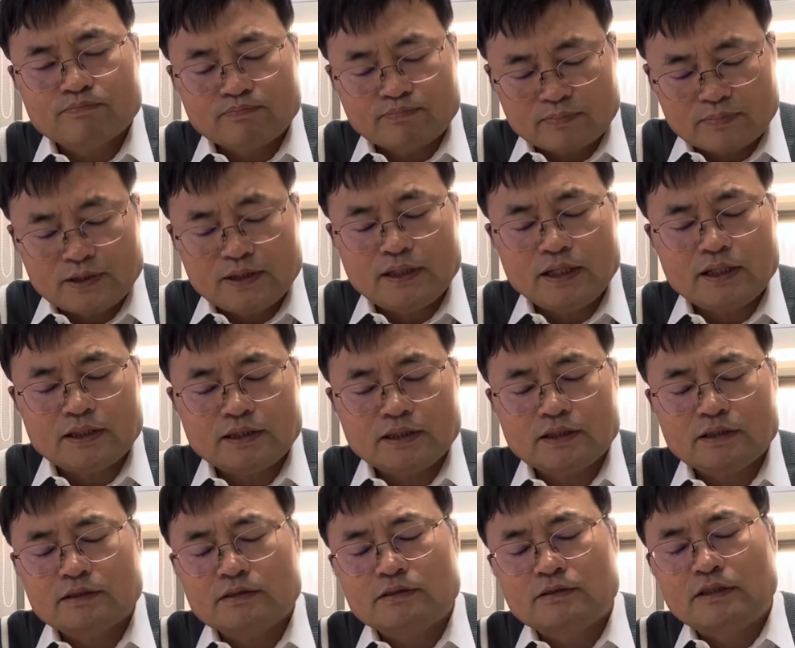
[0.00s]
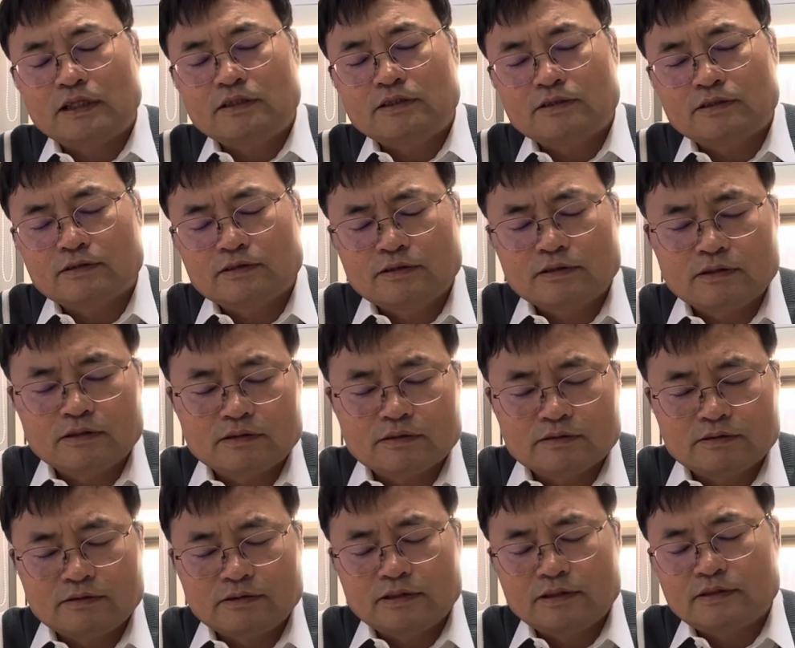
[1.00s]
Yeah. That's
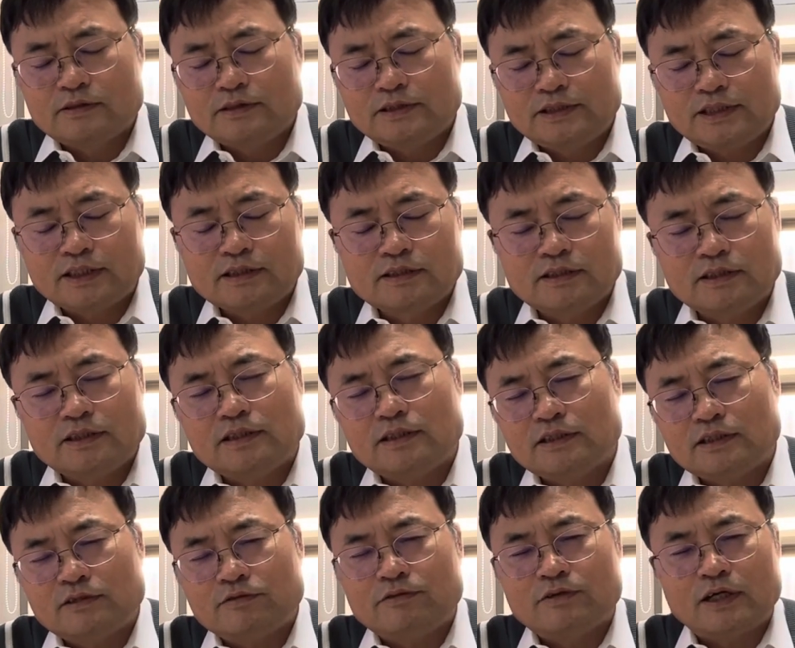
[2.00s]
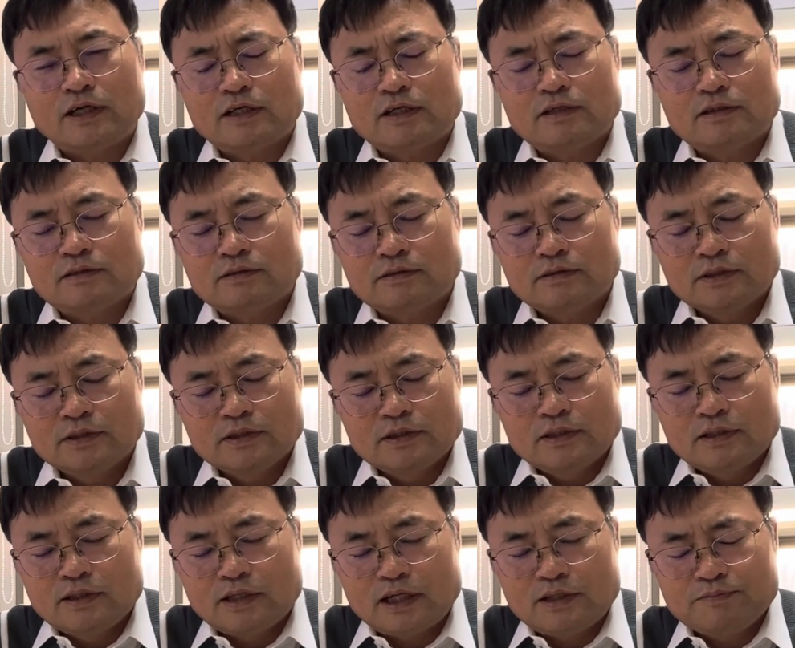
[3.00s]
exactly.
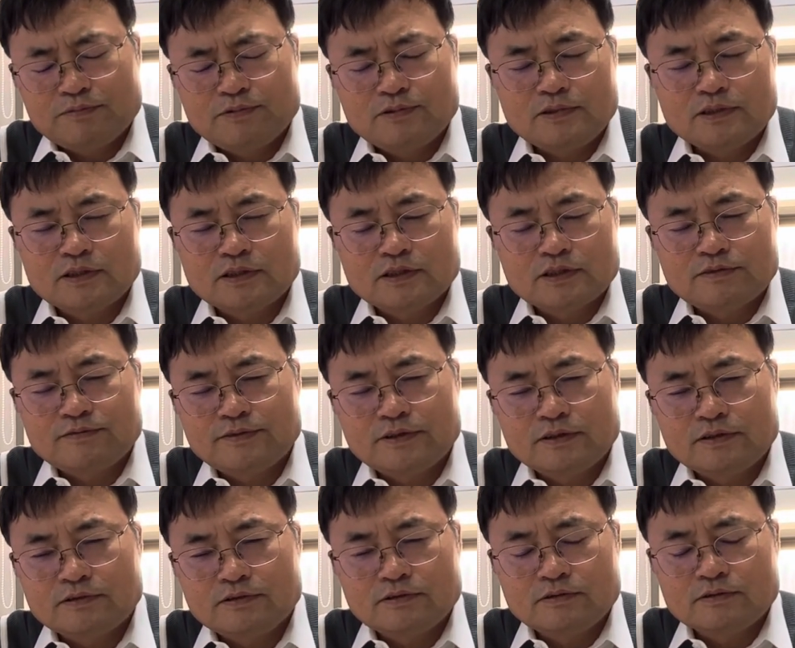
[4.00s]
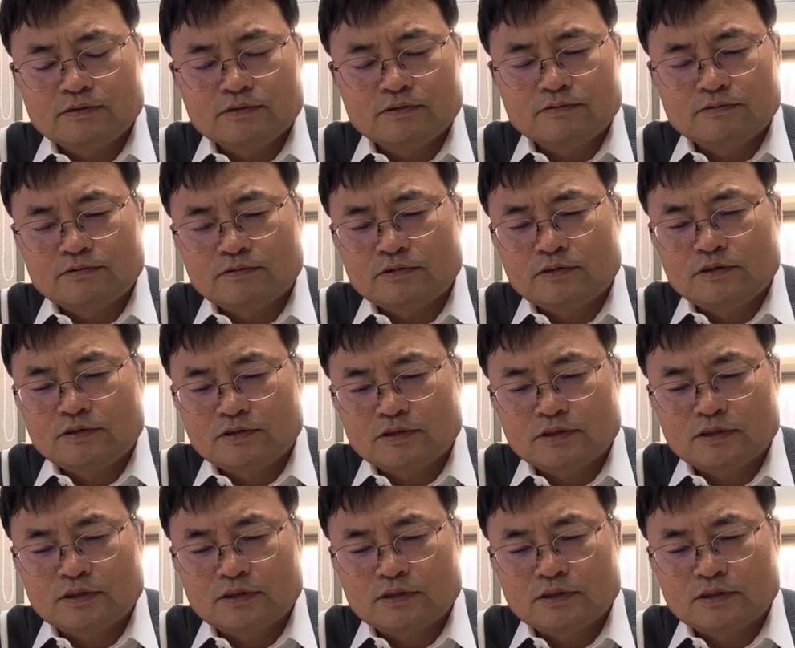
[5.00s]
I fully agree with you, your